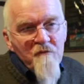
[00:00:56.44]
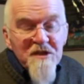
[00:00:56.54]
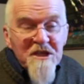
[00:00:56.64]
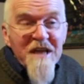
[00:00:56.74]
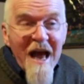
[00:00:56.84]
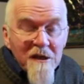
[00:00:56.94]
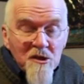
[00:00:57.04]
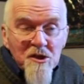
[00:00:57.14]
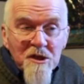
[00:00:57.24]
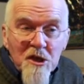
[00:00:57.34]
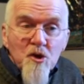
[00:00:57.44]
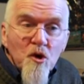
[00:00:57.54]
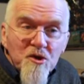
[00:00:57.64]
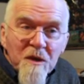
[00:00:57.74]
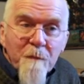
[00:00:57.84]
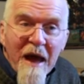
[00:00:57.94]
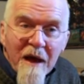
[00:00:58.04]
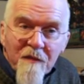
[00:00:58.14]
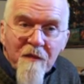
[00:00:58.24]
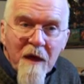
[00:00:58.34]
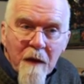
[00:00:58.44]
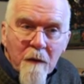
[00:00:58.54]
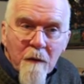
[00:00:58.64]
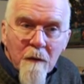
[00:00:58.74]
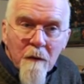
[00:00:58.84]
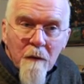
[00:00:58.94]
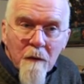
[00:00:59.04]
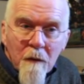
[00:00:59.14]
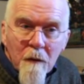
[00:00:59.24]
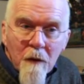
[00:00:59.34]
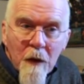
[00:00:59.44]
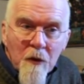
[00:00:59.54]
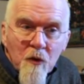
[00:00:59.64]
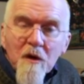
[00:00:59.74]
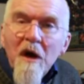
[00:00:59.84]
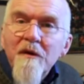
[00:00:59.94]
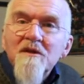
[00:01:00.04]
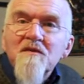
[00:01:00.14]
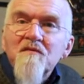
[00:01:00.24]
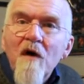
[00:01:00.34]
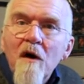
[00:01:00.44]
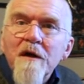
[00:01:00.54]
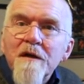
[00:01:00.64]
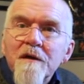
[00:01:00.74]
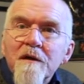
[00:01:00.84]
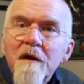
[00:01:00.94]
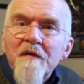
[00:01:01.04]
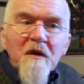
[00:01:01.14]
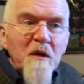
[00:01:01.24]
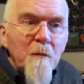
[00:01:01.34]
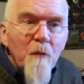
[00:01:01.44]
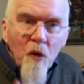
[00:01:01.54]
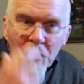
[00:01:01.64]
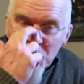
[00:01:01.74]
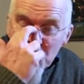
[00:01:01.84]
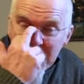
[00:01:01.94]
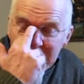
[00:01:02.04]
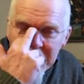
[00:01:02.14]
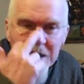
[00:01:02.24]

This is actually not a bad thing. You're going to find that the more you get